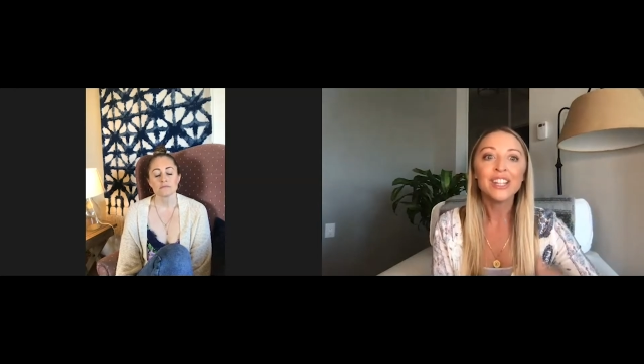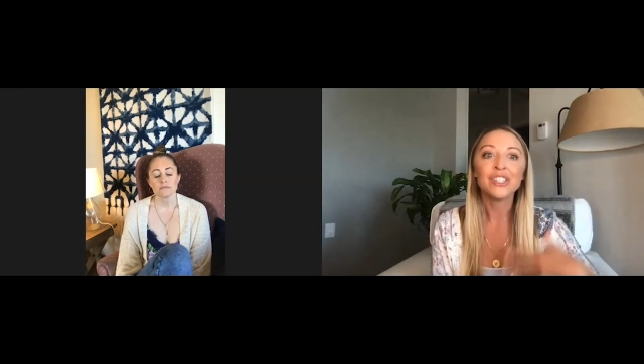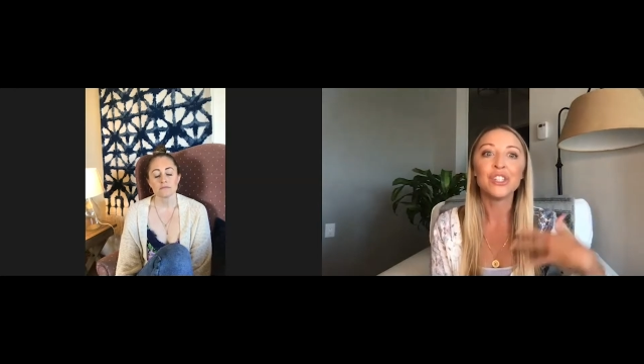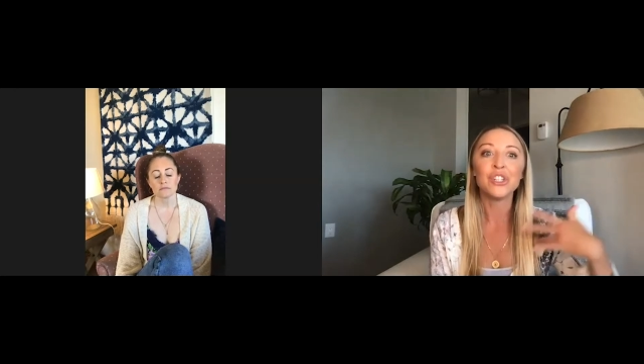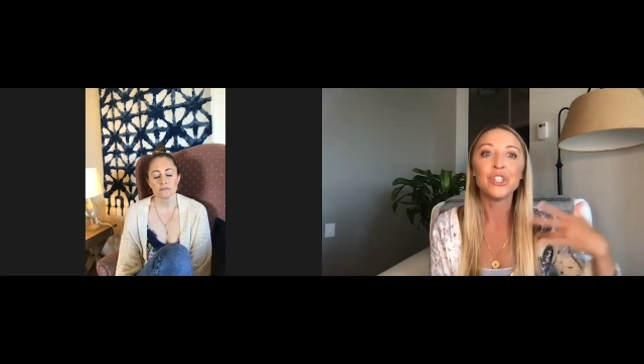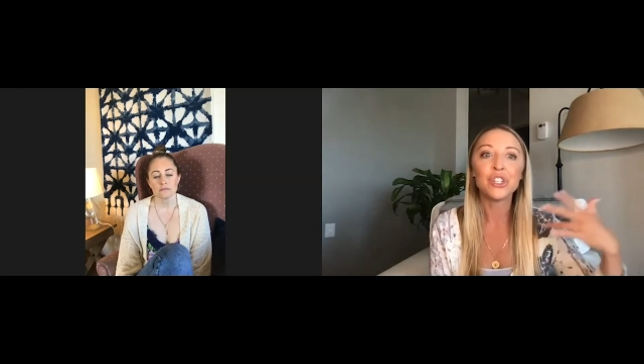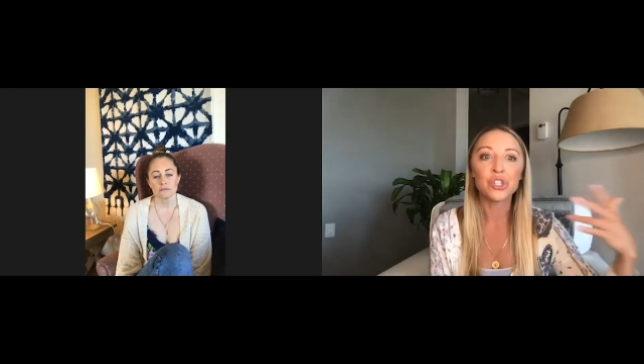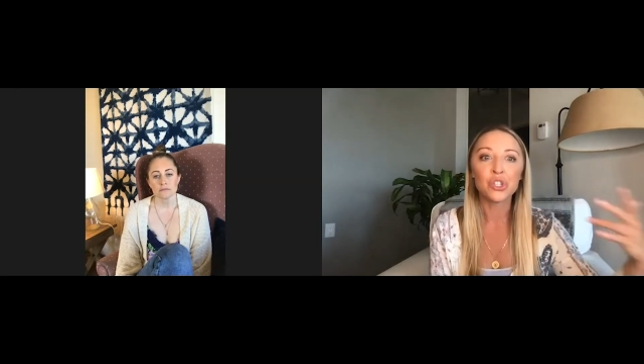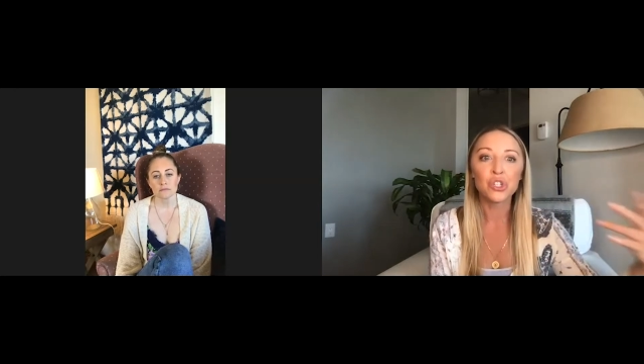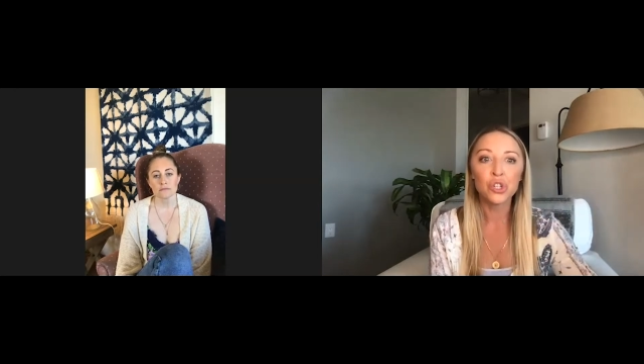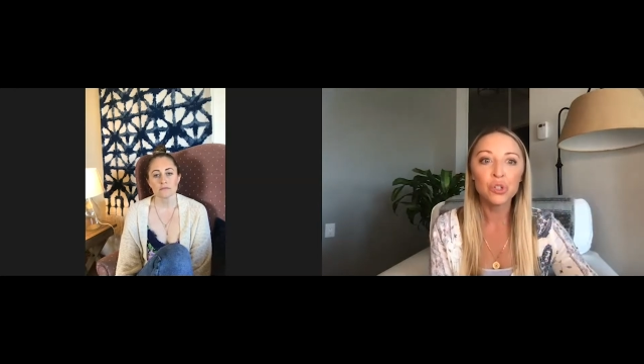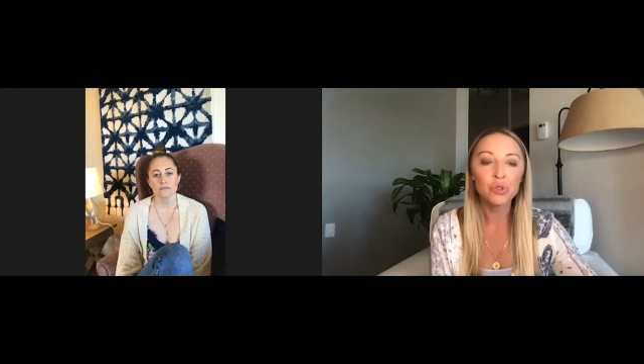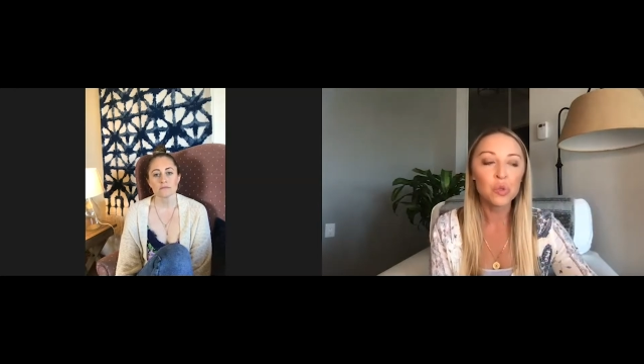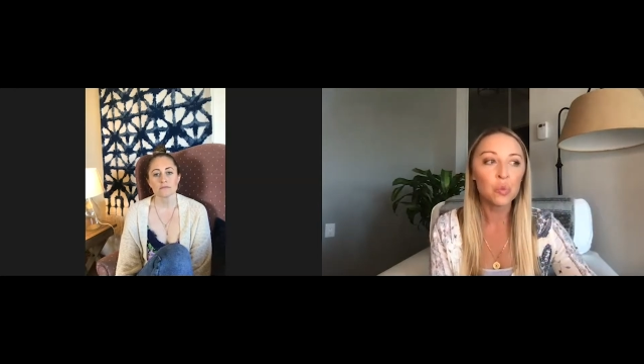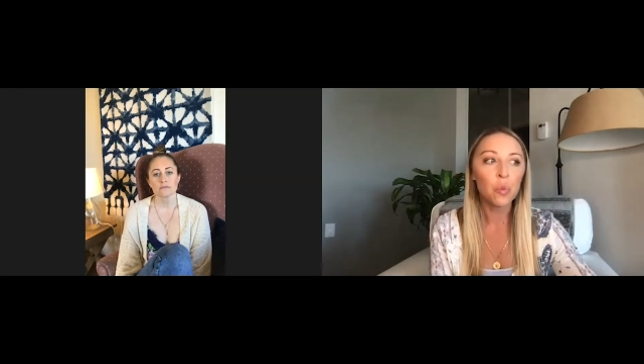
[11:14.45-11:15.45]
to just
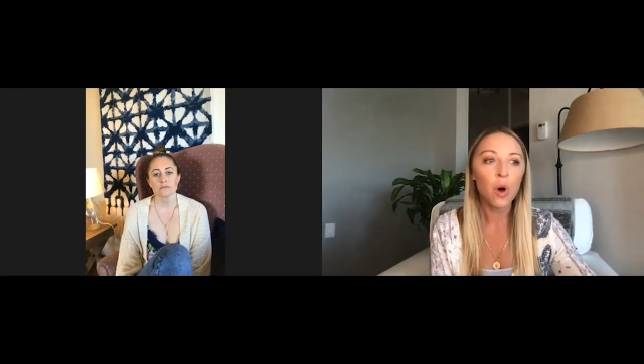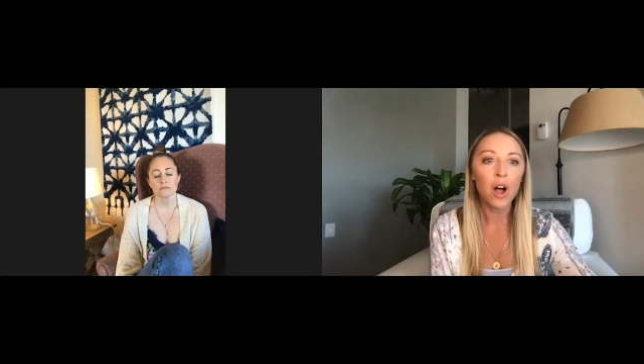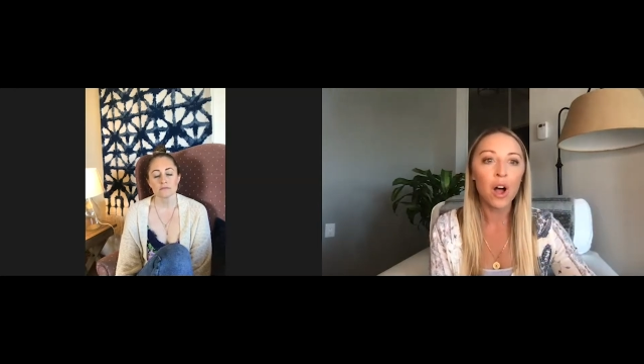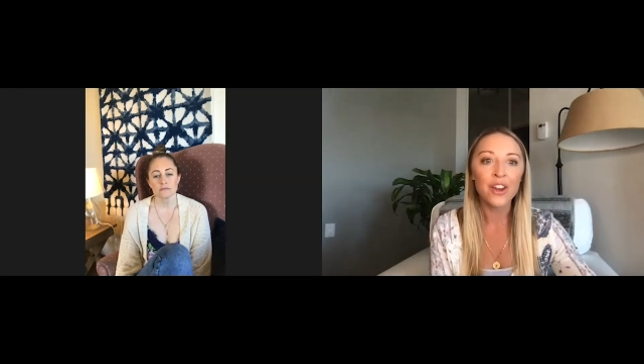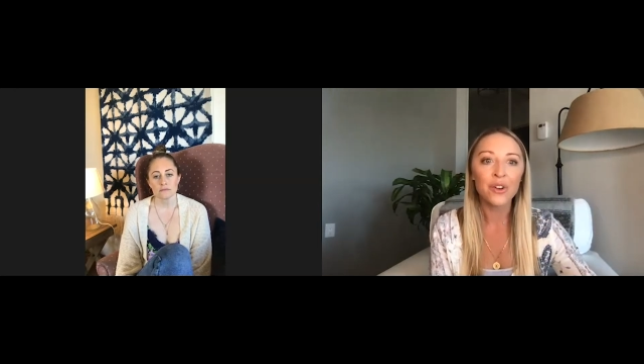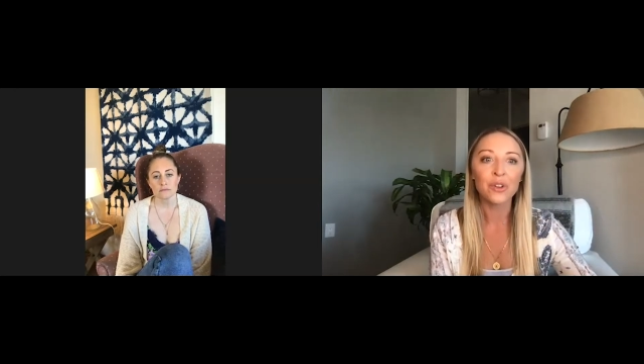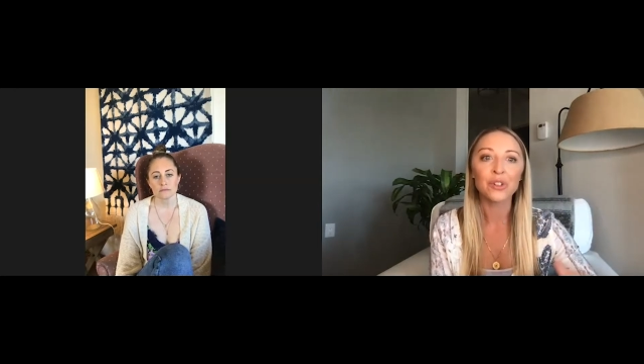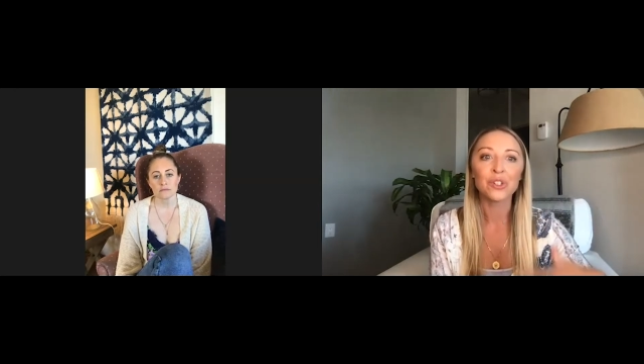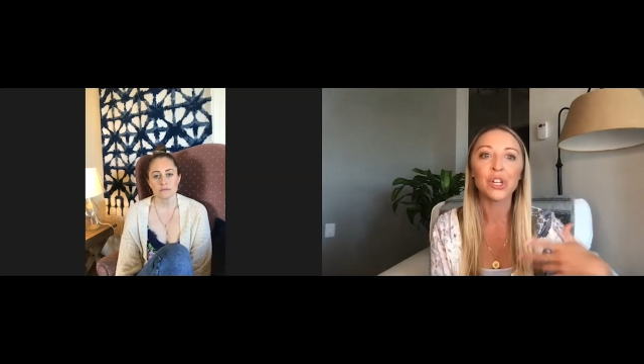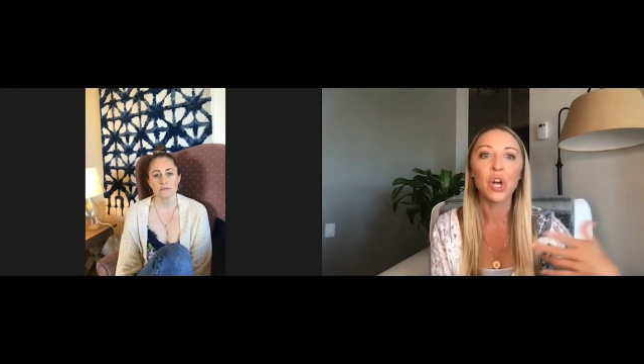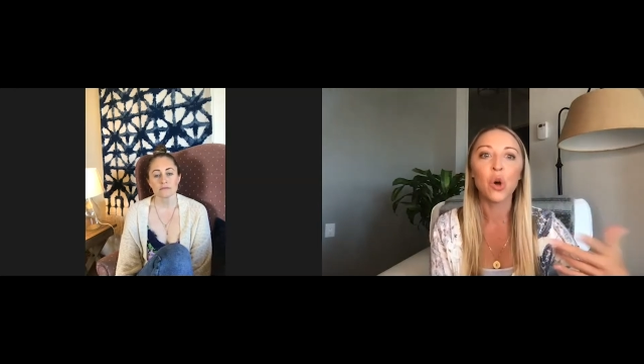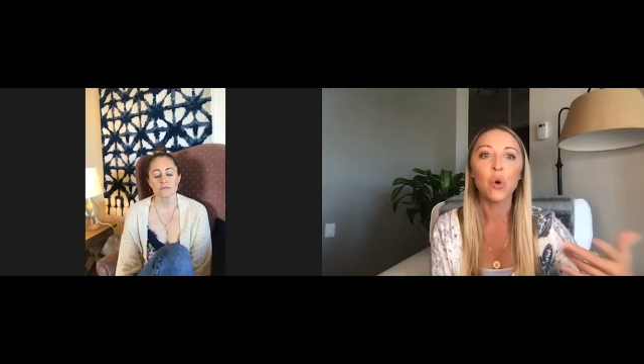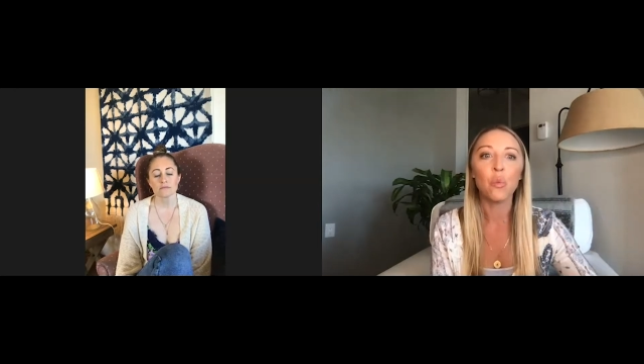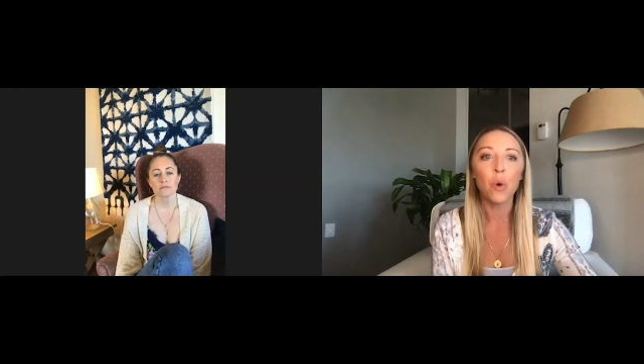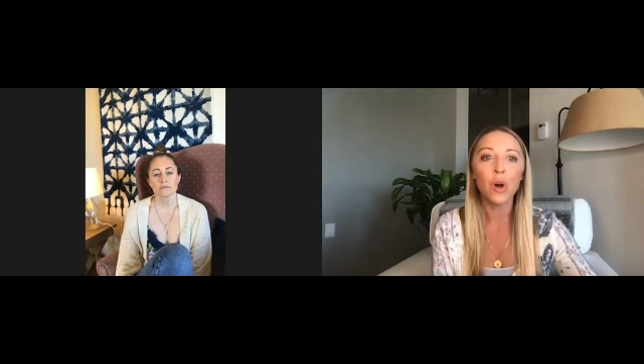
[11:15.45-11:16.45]
choose one or to
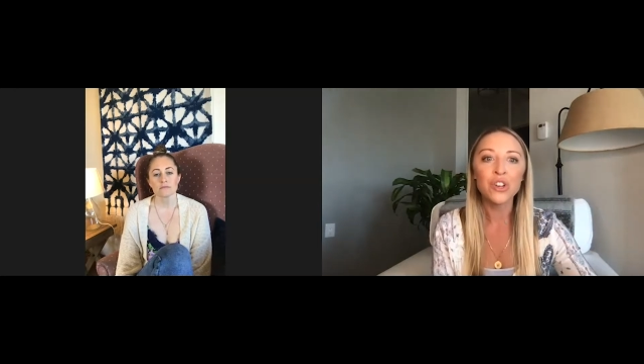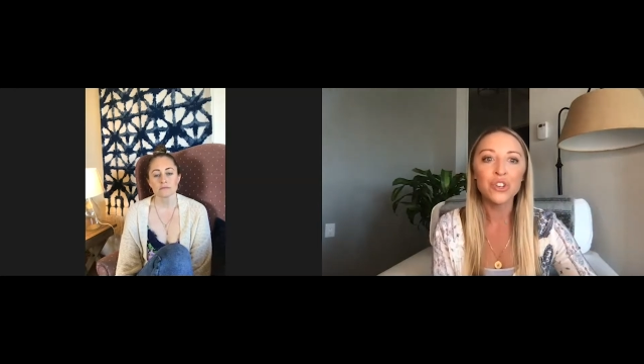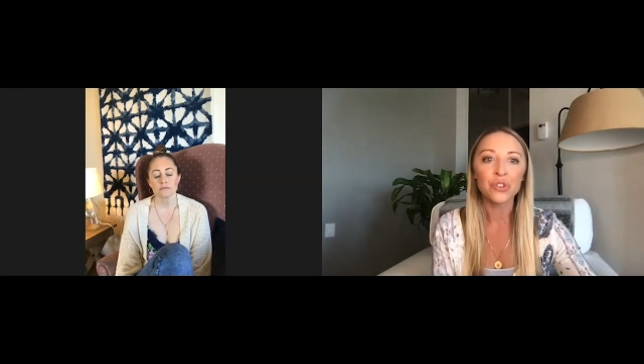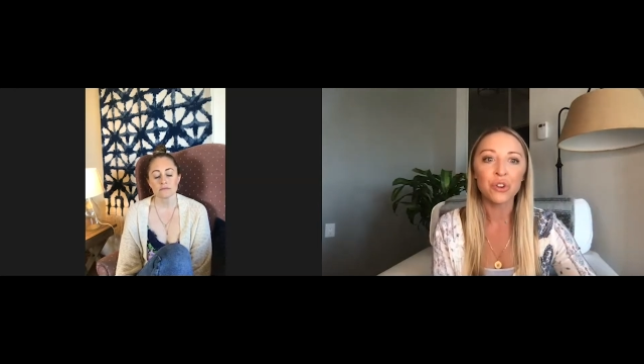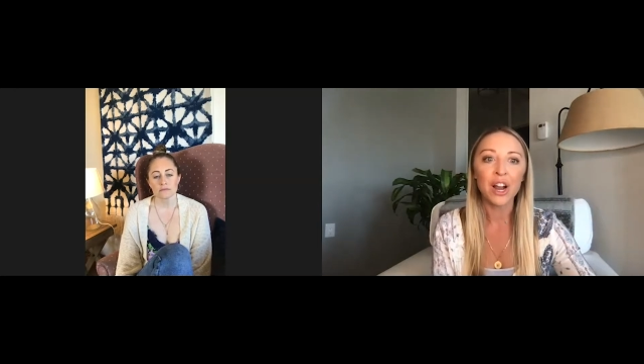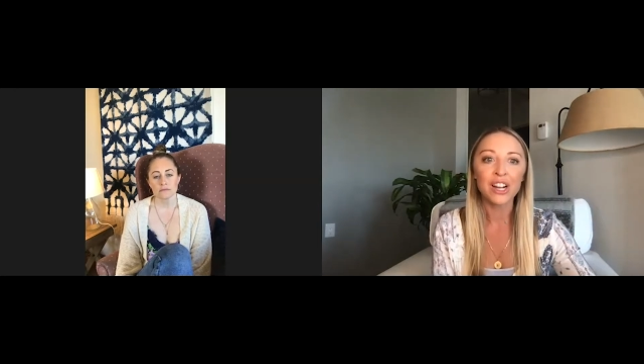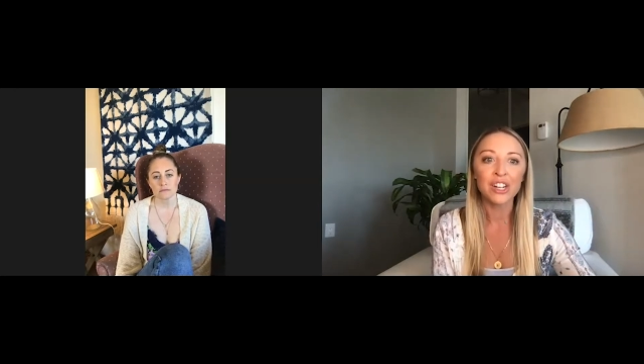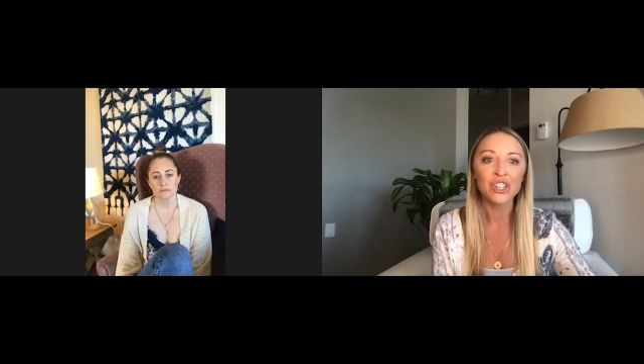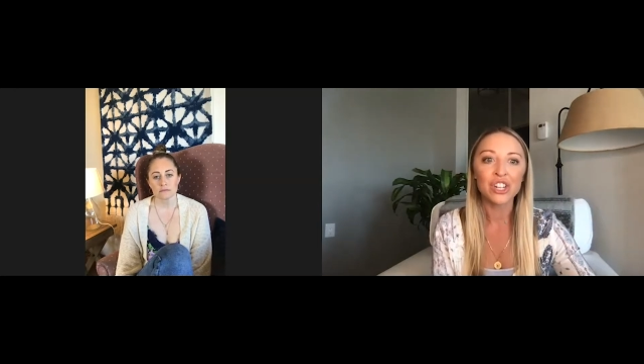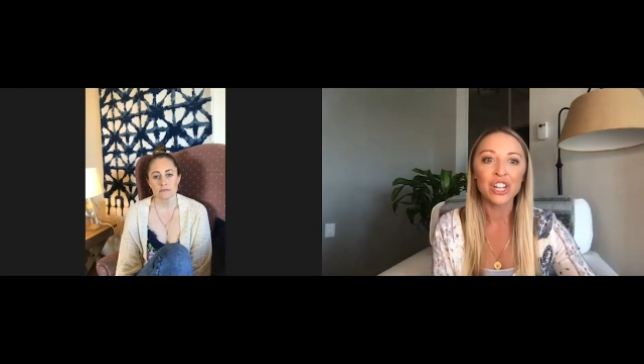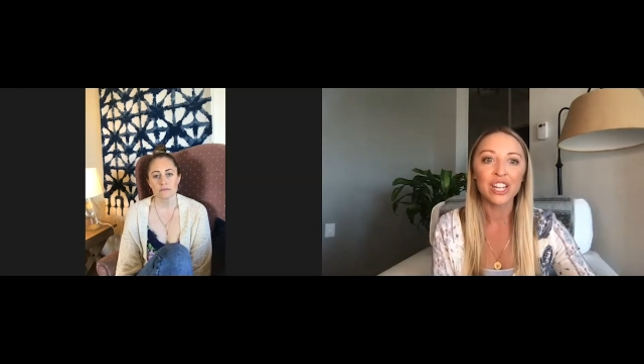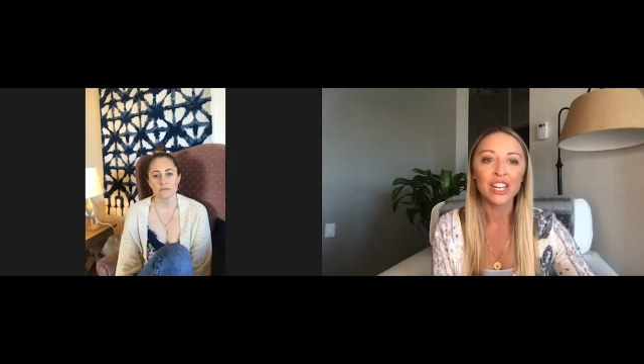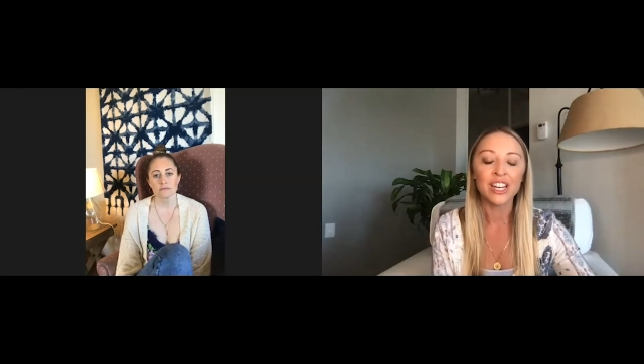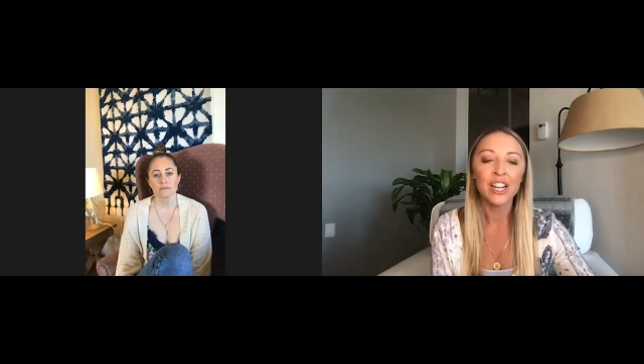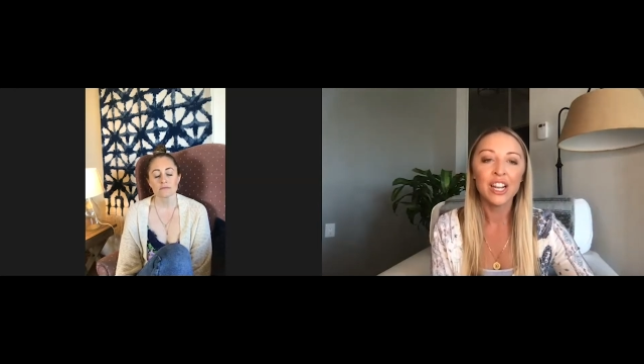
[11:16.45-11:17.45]
go one
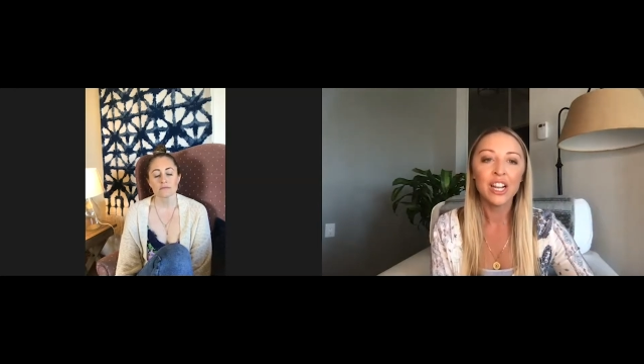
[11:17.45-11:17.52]
direction.